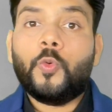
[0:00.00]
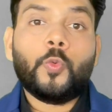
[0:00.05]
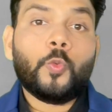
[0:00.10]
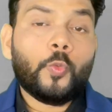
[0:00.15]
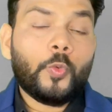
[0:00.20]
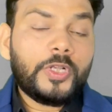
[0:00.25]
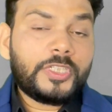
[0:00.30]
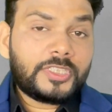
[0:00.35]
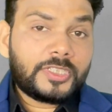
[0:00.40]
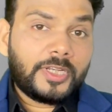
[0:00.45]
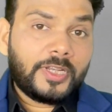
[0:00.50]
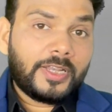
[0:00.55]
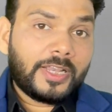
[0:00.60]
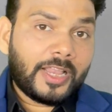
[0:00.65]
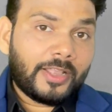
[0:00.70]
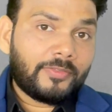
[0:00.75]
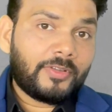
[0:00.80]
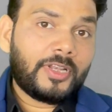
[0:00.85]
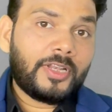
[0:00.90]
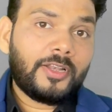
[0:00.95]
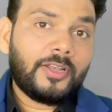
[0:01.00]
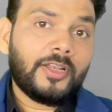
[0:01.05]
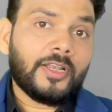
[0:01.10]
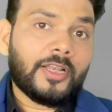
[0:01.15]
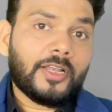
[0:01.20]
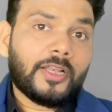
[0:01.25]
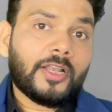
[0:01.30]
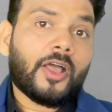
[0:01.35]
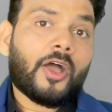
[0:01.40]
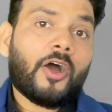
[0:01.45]
which level
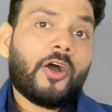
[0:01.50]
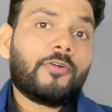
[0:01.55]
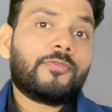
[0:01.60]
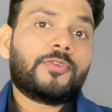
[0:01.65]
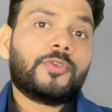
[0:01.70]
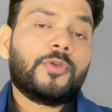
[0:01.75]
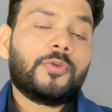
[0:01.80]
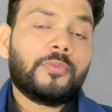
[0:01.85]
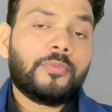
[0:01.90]
of your